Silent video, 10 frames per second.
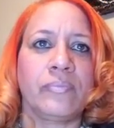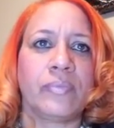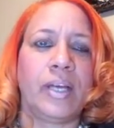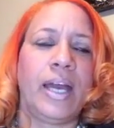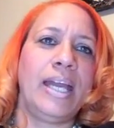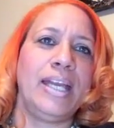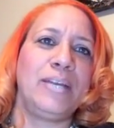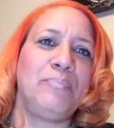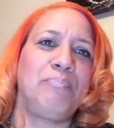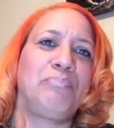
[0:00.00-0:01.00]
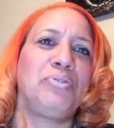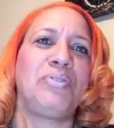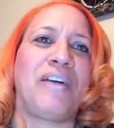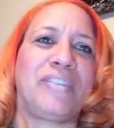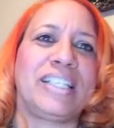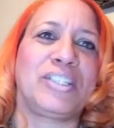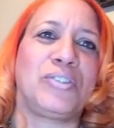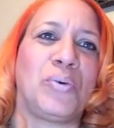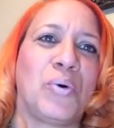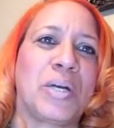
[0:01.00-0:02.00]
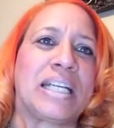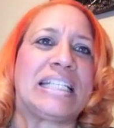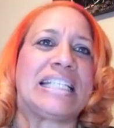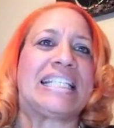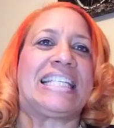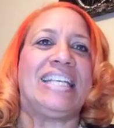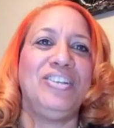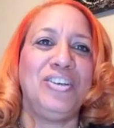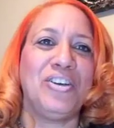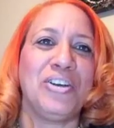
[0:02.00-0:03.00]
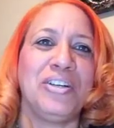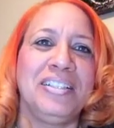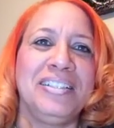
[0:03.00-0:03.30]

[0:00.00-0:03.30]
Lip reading: Hey, Prophet Gordon Sr.